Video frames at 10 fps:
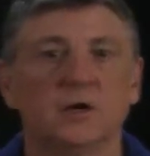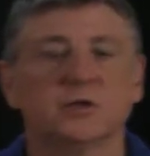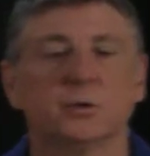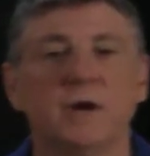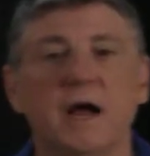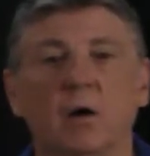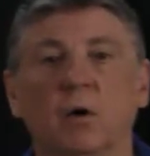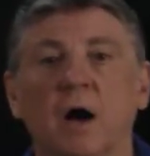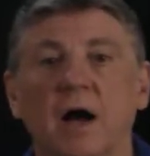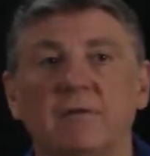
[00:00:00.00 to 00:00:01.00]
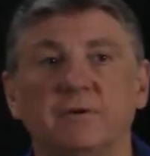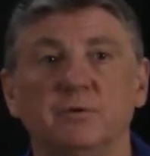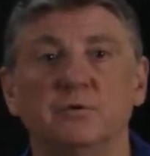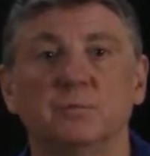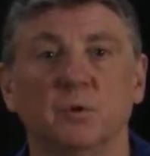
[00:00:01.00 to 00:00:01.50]
So now I've
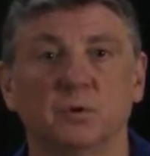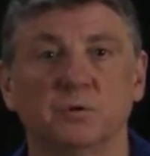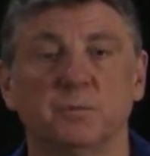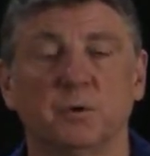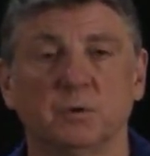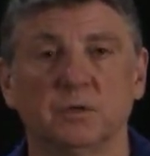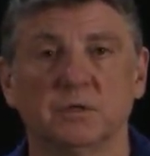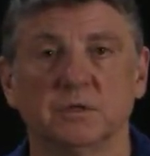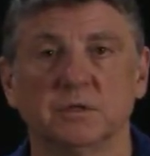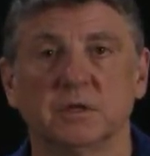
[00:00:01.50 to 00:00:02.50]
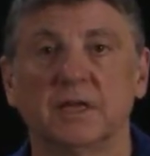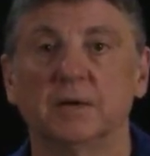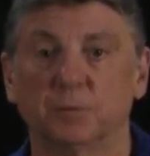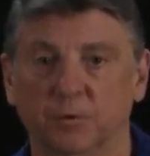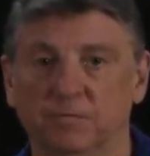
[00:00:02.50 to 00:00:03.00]
used modus ponens in
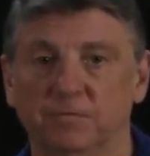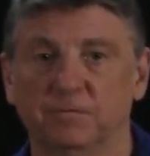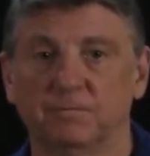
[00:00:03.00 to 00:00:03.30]
a proof.